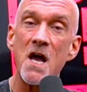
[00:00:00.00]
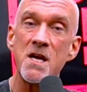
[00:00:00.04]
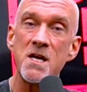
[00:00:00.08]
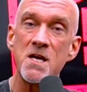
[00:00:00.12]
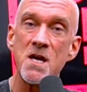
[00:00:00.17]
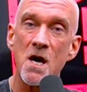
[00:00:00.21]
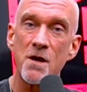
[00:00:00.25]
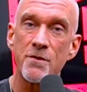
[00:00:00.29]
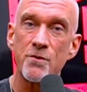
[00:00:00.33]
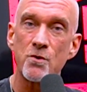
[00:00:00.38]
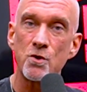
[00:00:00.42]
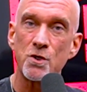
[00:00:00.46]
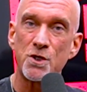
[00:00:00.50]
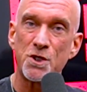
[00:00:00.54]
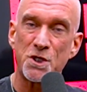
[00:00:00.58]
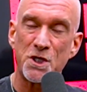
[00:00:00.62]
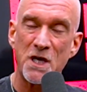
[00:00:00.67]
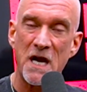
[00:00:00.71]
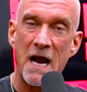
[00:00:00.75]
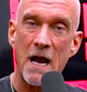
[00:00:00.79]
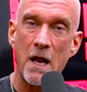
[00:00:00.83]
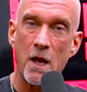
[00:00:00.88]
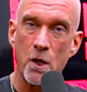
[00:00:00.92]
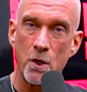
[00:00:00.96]
another
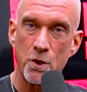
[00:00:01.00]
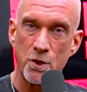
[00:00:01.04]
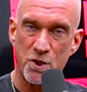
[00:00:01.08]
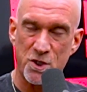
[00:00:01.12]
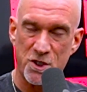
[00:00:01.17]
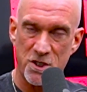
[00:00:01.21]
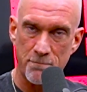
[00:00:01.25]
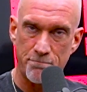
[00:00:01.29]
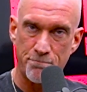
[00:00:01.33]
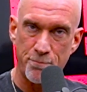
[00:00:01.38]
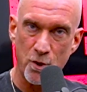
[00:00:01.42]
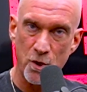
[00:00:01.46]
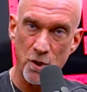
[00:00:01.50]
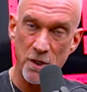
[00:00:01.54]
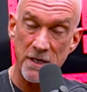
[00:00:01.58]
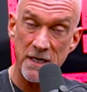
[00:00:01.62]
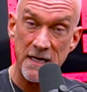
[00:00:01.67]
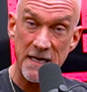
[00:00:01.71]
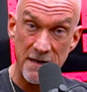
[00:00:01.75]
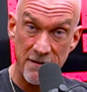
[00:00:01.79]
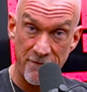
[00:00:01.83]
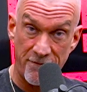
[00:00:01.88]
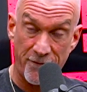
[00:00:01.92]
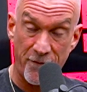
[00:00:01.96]
challenge to
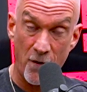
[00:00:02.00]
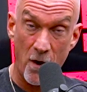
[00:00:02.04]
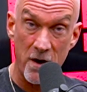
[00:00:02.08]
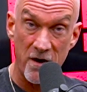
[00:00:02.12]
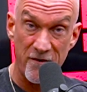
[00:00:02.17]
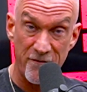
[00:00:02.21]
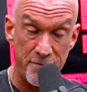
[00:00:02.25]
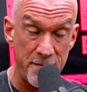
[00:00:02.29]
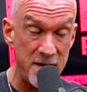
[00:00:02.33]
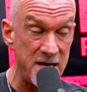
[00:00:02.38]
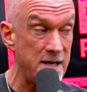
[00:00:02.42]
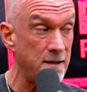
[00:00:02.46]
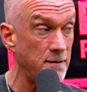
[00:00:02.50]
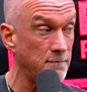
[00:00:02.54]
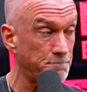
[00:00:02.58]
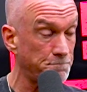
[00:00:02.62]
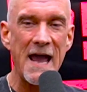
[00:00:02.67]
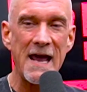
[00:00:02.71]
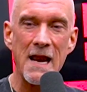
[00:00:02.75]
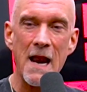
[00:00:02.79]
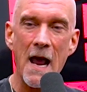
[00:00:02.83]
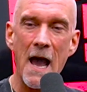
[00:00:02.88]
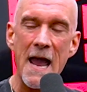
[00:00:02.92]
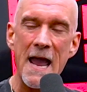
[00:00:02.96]
put in front of me.
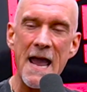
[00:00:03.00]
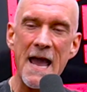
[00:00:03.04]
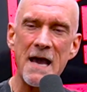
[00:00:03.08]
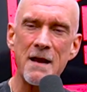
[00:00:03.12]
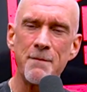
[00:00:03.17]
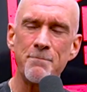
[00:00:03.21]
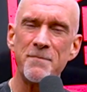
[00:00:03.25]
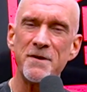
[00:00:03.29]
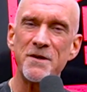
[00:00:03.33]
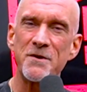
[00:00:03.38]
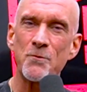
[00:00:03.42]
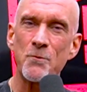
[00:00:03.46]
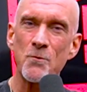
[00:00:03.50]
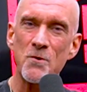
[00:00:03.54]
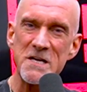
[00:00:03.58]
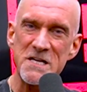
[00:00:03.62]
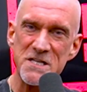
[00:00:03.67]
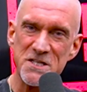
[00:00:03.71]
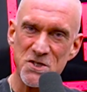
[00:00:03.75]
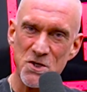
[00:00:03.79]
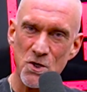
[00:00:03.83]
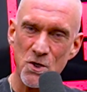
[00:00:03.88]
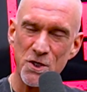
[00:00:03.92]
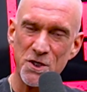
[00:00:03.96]
And I had been
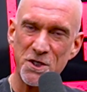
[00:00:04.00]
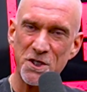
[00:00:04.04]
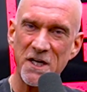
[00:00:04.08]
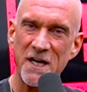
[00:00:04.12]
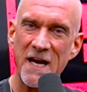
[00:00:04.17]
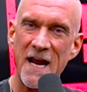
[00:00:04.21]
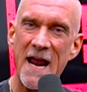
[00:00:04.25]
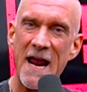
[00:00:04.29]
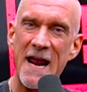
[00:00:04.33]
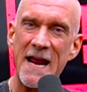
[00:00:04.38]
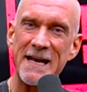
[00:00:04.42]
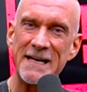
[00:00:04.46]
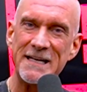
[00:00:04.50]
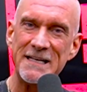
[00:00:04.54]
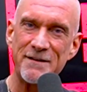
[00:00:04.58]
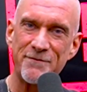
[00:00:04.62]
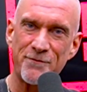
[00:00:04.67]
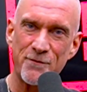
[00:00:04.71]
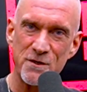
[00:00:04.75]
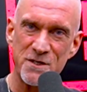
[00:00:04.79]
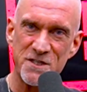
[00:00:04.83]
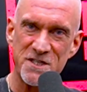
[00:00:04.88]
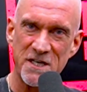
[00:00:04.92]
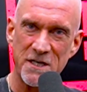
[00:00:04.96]
researching Andy
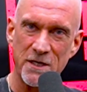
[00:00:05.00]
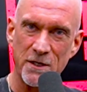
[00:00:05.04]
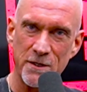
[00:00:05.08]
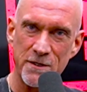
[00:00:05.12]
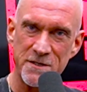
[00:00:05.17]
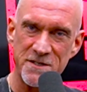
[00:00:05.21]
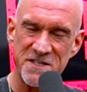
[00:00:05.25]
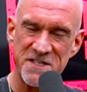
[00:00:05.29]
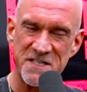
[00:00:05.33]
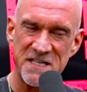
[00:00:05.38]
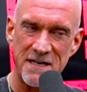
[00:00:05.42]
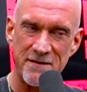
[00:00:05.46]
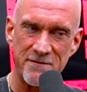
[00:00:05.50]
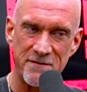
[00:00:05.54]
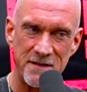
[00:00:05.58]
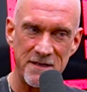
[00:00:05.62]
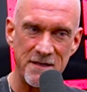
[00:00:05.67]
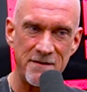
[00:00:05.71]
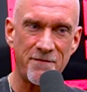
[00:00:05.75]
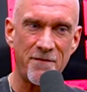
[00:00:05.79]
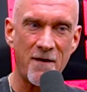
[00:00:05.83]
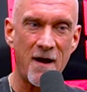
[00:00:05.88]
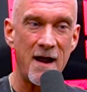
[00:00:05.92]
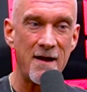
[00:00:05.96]
Frisella's
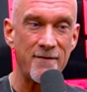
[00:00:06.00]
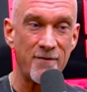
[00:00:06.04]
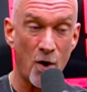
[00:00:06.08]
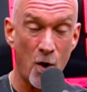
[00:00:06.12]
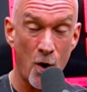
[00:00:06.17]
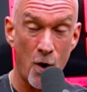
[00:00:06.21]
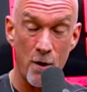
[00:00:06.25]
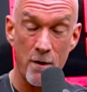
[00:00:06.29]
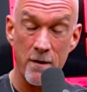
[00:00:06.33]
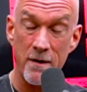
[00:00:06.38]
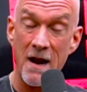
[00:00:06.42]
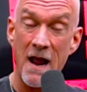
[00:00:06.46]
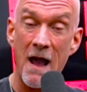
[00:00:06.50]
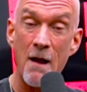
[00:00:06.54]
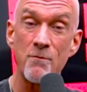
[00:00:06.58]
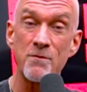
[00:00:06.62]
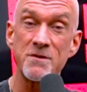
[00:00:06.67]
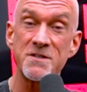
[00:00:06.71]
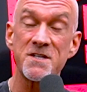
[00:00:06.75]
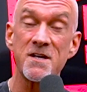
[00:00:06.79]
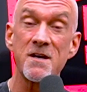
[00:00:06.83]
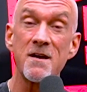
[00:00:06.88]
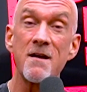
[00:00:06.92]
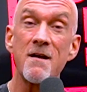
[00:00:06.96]
75 Hard, and I
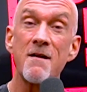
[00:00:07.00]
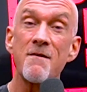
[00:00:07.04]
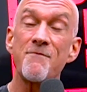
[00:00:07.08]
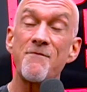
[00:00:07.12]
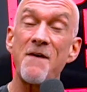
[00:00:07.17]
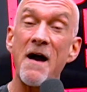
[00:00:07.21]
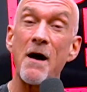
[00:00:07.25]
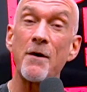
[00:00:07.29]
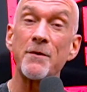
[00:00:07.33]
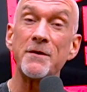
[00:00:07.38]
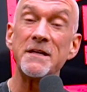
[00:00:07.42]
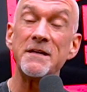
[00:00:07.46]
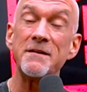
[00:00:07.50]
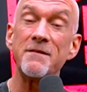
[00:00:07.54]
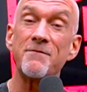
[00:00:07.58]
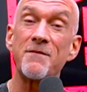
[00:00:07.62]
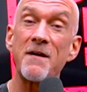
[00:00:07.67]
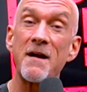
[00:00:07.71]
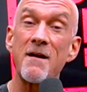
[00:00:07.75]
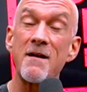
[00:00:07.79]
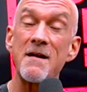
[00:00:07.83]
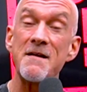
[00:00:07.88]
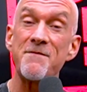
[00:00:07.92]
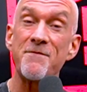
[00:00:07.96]
was found it
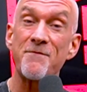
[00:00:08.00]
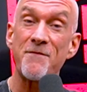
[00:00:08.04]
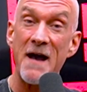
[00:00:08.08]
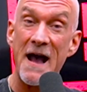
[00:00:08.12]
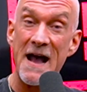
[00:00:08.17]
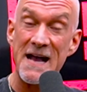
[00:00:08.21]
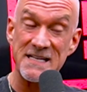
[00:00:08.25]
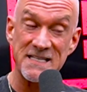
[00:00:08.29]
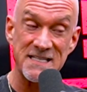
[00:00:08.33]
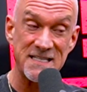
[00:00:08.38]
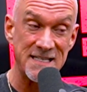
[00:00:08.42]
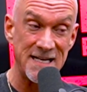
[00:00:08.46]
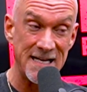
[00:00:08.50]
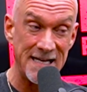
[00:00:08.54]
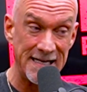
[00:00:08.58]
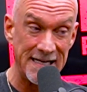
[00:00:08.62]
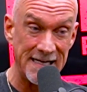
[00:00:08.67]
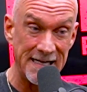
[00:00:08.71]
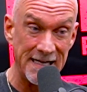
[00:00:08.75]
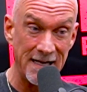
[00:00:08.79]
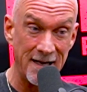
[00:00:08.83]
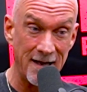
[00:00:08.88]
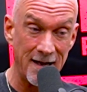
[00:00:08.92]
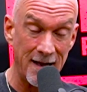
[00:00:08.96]
very
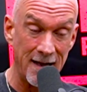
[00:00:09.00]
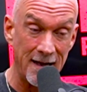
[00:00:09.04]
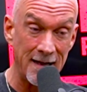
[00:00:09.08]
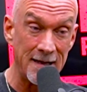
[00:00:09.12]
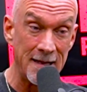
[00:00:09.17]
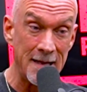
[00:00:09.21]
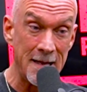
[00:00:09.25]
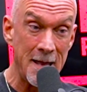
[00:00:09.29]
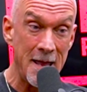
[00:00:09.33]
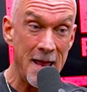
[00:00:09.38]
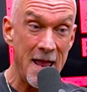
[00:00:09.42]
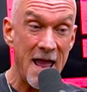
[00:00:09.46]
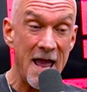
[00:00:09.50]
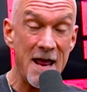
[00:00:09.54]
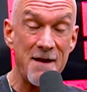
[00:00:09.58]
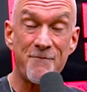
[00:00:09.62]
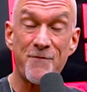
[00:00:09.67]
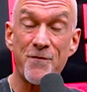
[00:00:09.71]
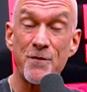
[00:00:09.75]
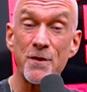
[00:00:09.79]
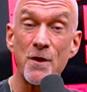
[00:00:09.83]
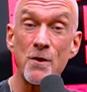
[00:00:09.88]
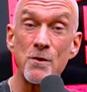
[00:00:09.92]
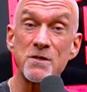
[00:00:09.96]
fascinating. Uh, and
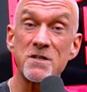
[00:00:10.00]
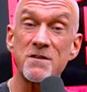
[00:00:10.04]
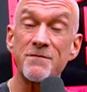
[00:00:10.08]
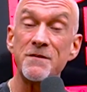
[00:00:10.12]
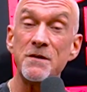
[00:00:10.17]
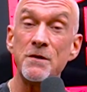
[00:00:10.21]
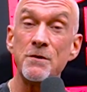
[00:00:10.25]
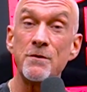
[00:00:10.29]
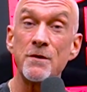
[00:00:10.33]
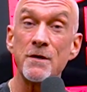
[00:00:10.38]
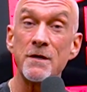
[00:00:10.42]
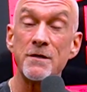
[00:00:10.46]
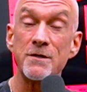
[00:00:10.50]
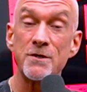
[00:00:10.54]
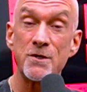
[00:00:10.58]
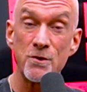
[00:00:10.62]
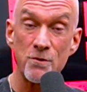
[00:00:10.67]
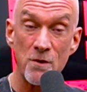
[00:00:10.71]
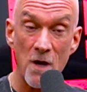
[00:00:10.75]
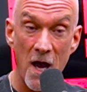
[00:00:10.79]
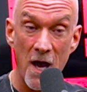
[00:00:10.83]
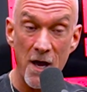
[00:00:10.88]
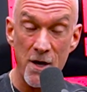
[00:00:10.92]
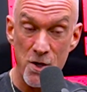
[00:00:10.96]
for those of you that
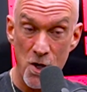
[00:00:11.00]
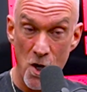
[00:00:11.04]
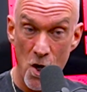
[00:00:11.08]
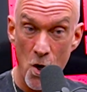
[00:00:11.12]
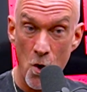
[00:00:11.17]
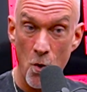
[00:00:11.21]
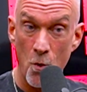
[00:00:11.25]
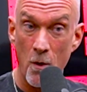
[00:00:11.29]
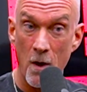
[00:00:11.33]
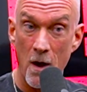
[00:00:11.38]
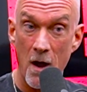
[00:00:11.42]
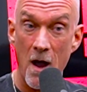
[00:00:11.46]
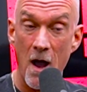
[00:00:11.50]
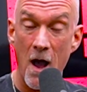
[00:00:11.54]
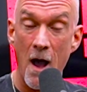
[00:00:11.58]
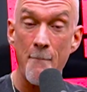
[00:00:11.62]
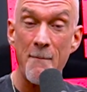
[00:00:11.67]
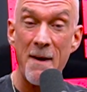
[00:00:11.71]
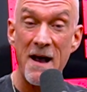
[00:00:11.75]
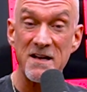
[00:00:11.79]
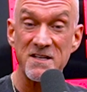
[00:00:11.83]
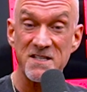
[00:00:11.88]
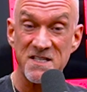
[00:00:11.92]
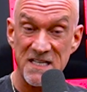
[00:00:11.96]
do not know uh,
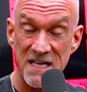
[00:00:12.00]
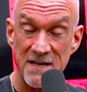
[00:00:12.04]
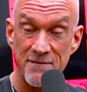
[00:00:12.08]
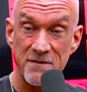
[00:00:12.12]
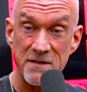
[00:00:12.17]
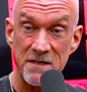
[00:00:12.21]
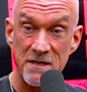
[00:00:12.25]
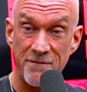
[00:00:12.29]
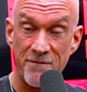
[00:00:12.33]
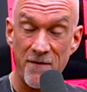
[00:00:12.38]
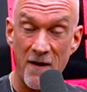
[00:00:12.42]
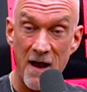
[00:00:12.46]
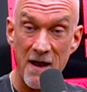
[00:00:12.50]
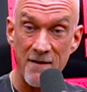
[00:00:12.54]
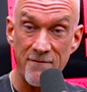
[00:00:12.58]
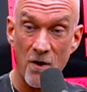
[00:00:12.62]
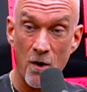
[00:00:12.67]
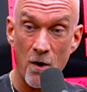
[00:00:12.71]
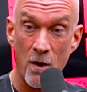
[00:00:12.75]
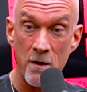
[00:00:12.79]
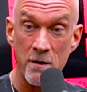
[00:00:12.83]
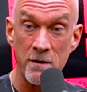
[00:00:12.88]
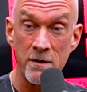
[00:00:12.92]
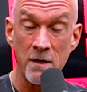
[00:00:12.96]
about 75
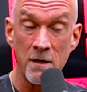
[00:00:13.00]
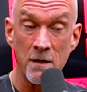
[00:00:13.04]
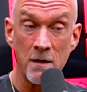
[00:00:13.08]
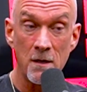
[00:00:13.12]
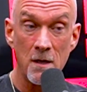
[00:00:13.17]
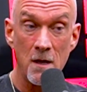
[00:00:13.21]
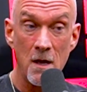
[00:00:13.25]
hard,